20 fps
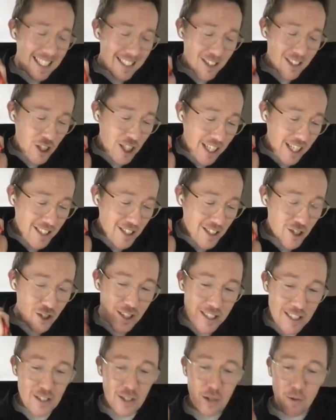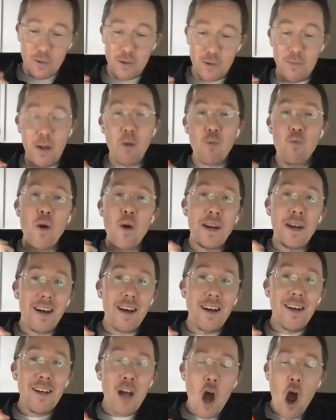as she has just told me,
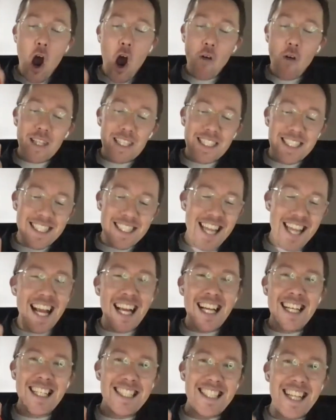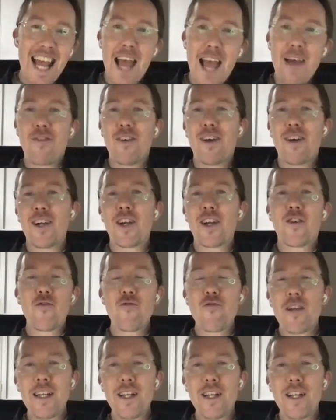winner of the second ever
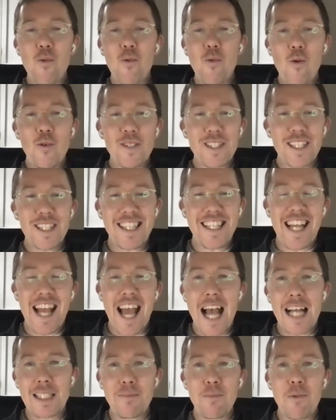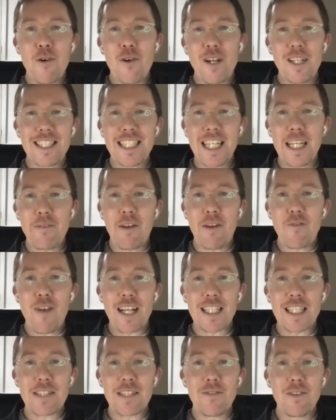Green Award at the Edinburgh TV
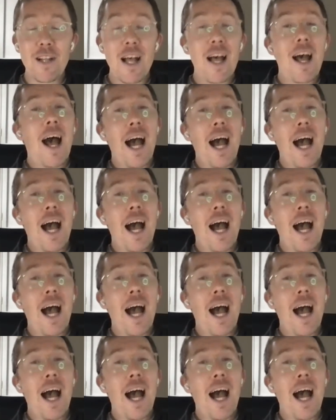Festival.